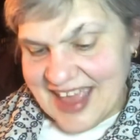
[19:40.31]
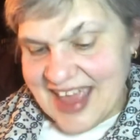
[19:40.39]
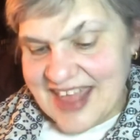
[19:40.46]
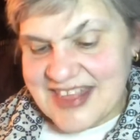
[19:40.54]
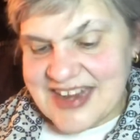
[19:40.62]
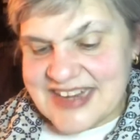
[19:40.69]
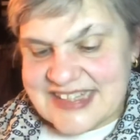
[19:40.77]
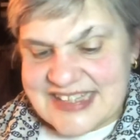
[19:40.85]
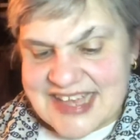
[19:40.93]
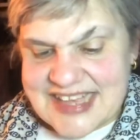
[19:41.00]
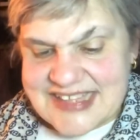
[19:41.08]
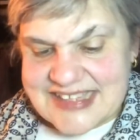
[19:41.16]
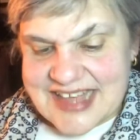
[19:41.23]
And then it
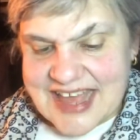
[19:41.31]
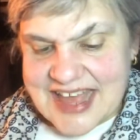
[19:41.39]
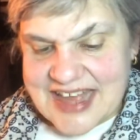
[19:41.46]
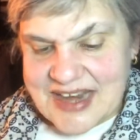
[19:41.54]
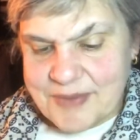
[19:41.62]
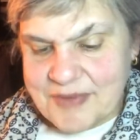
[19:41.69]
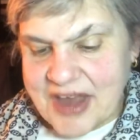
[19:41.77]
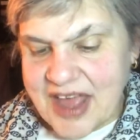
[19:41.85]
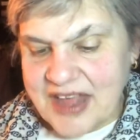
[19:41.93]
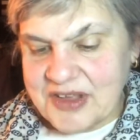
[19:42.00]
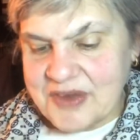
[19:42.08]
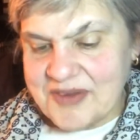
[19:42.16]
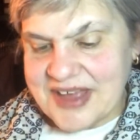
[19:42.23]
says, number 9,
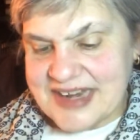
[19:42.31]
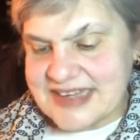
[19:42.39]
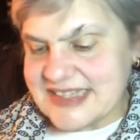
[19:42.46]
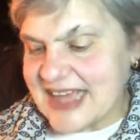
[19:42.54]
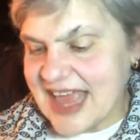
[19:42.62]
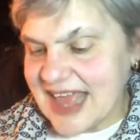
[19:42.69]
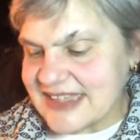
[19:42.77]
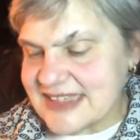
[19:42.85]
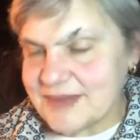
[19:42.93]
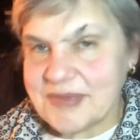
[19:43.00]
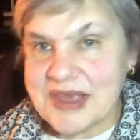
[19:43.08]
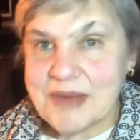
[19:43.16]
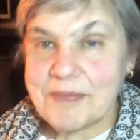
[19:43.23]
go ahead and tag some
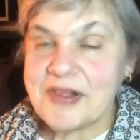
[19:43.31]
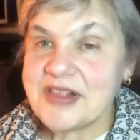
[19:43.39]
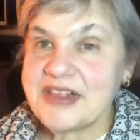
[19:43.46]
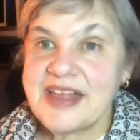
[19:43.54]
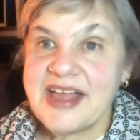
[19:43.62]
people.